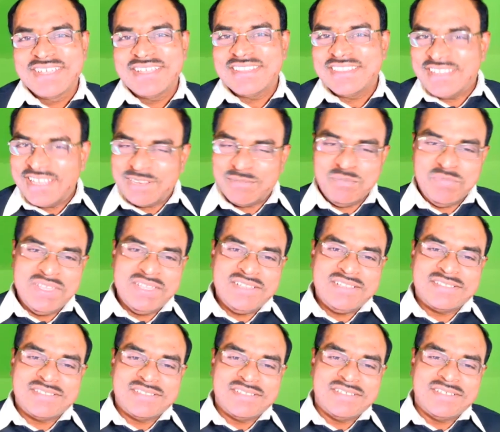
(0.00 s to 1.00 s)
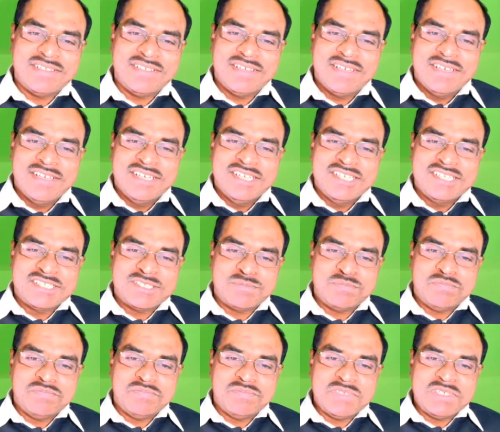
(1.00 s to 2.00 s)
That means
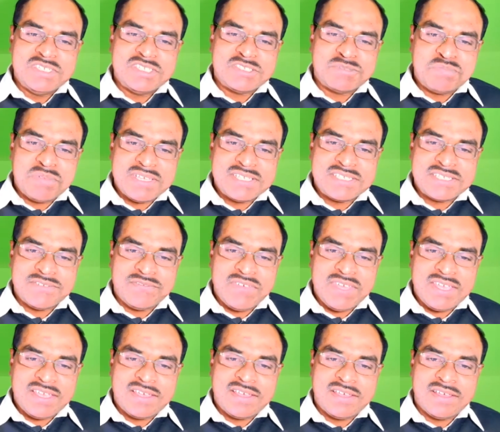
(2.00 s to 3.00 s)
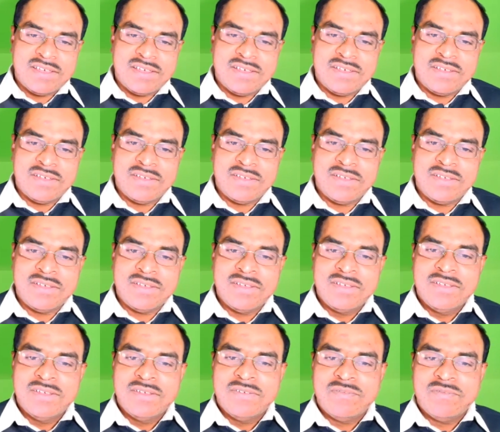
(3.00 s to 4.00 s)
specific,
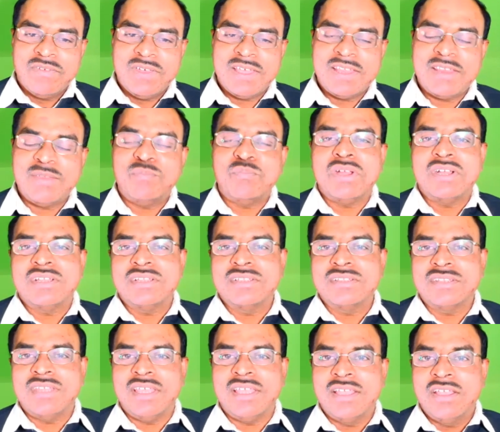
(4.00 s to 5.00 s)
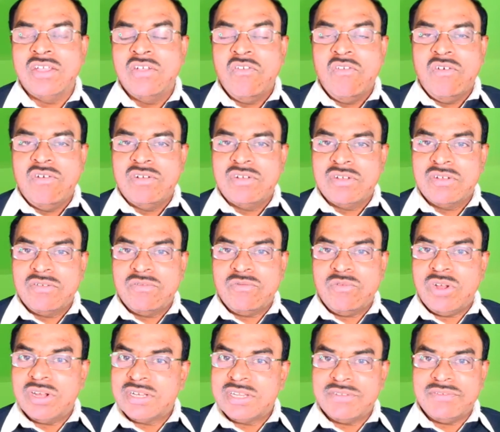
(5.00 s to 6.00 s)
very important thing.
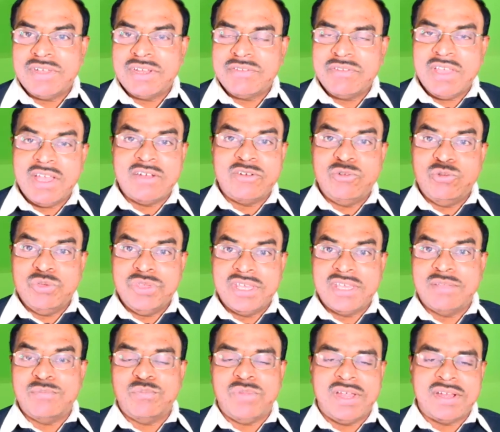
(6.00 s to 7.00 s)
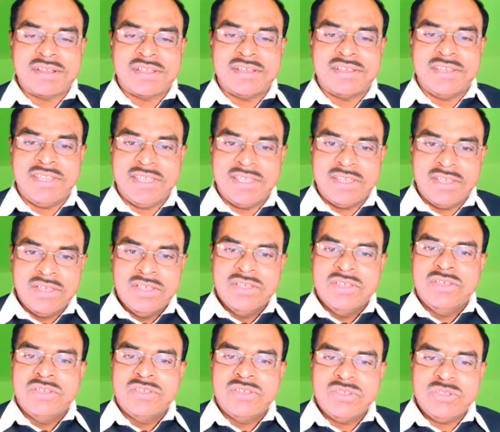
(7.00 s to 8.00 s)
Whatever we are doing in marketing,
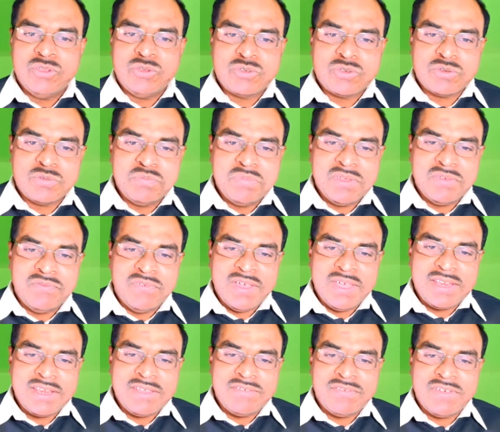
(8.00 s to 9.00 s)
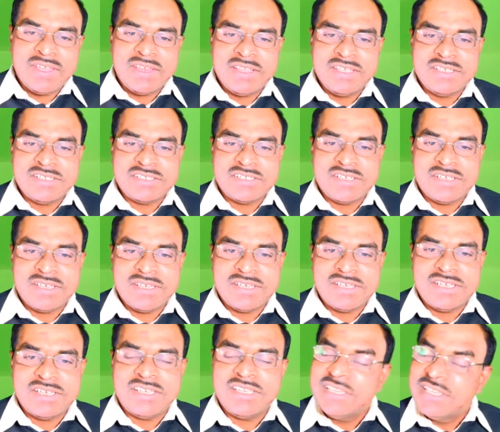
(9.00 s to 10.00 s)
it should be very, very
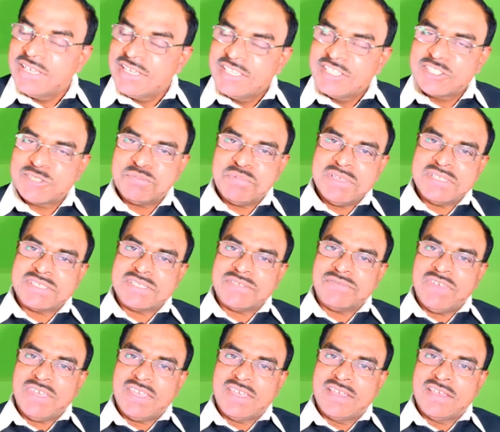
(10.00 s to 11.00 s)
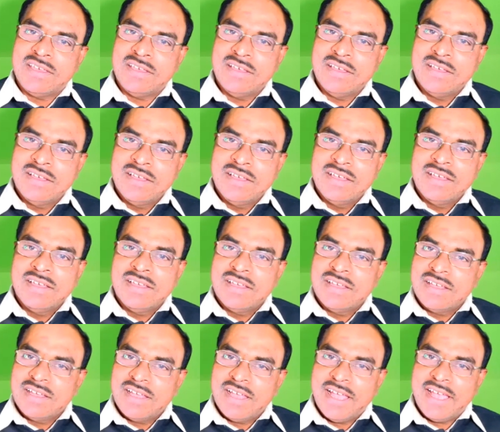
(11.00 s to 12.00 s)
specific.
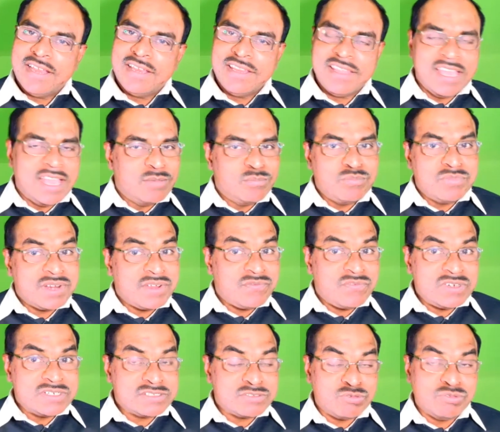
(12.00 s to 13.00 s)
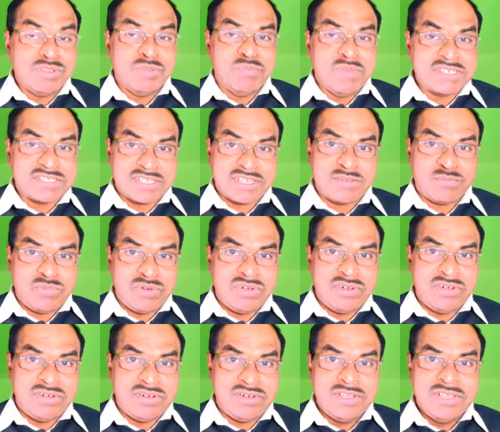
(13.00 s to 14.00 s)
And M refers to the
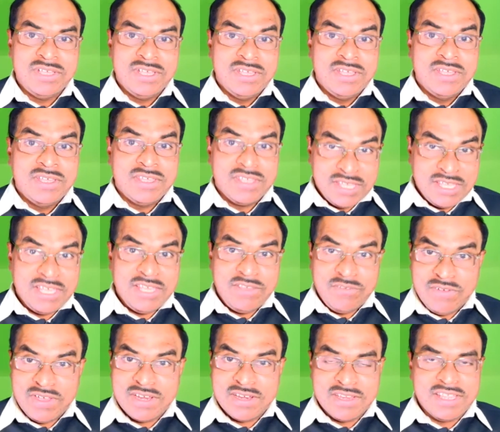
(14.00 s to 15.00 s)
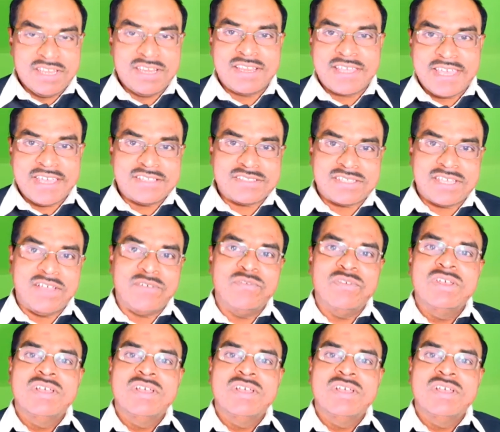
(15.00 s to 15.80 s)
measurable. Even in case of